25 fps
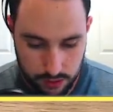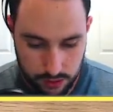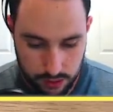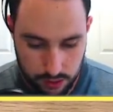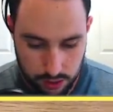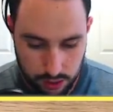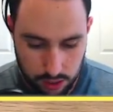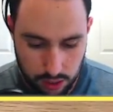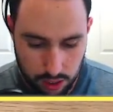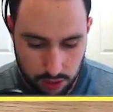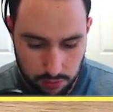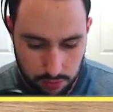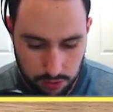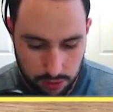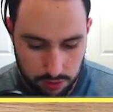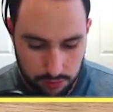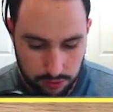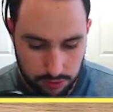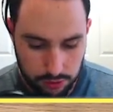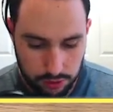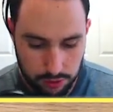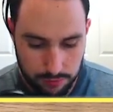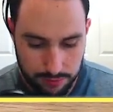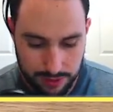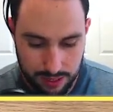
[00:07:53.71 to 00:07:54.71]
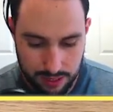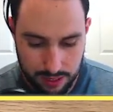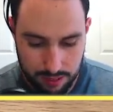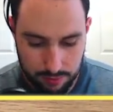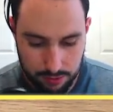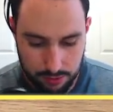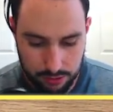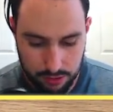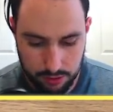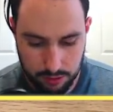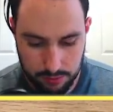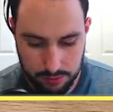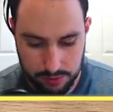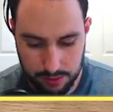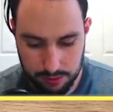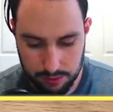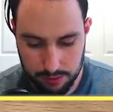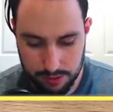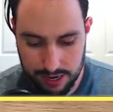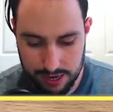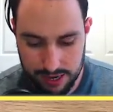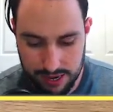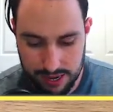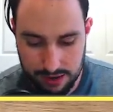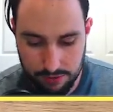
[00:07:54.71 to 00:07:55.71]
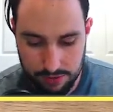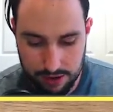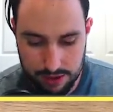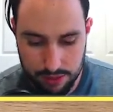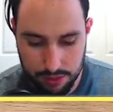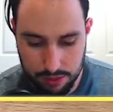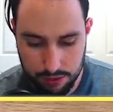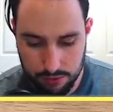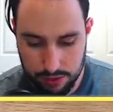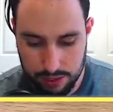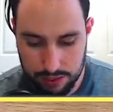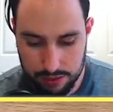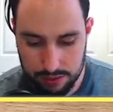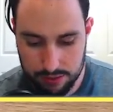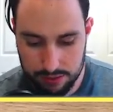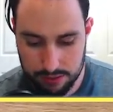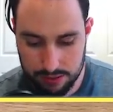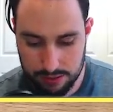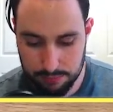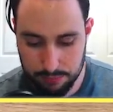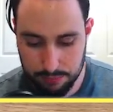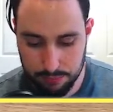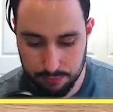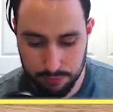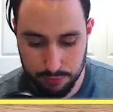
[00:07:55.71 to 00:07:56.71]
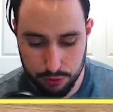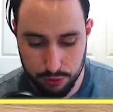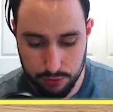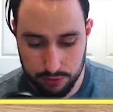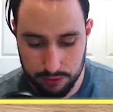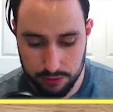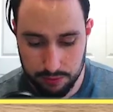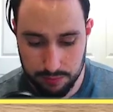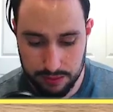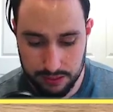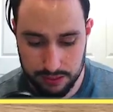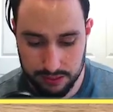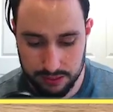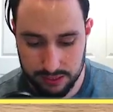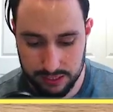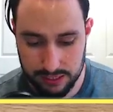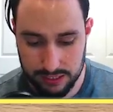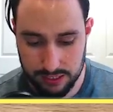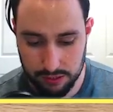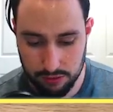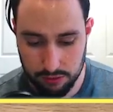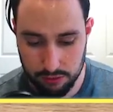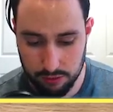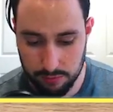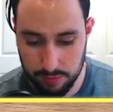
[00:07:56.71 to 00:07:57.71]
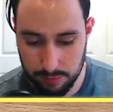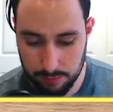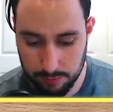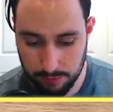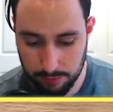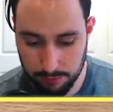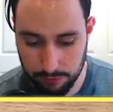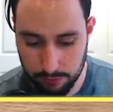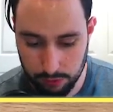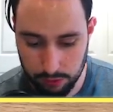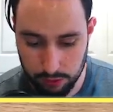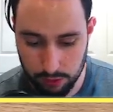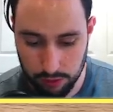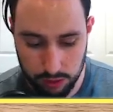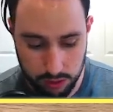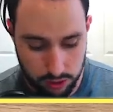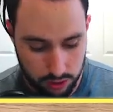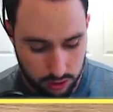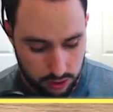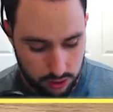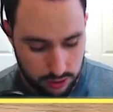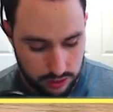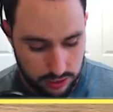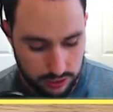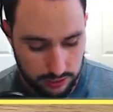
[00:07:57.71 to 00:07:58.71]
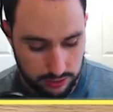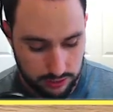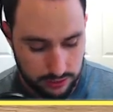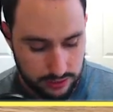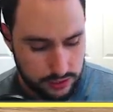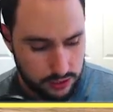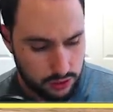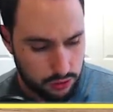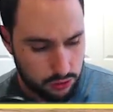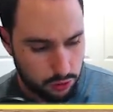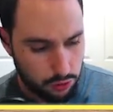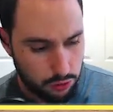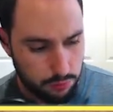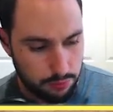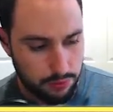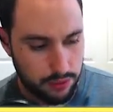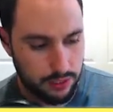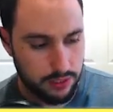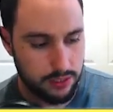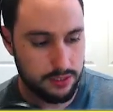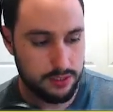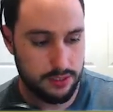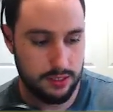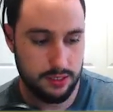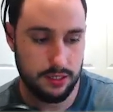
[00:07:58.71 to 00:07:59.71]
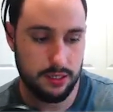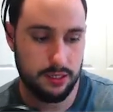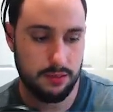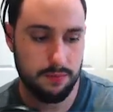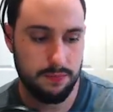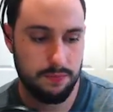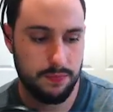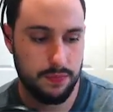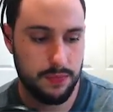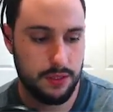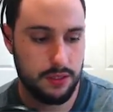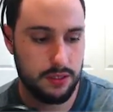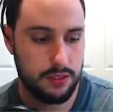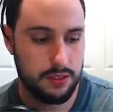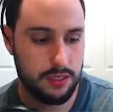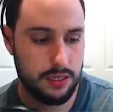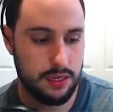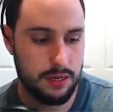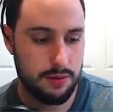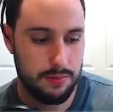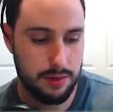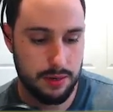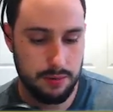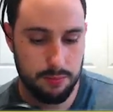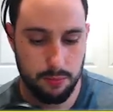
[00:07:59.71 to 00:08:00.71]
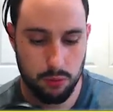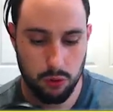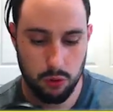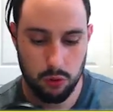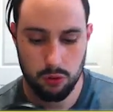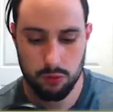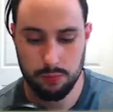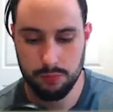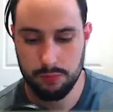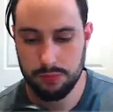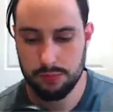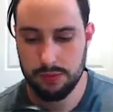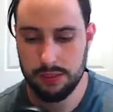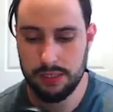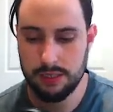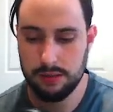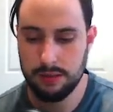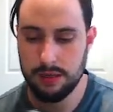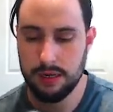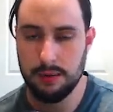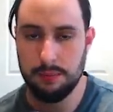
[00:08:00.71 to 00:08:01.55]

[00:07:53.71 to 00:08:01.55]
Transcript: You know, well, I'm not too, I'm not too upset with that. And round three proving to be a season to remember for at least two players here. Let's see how many more uh,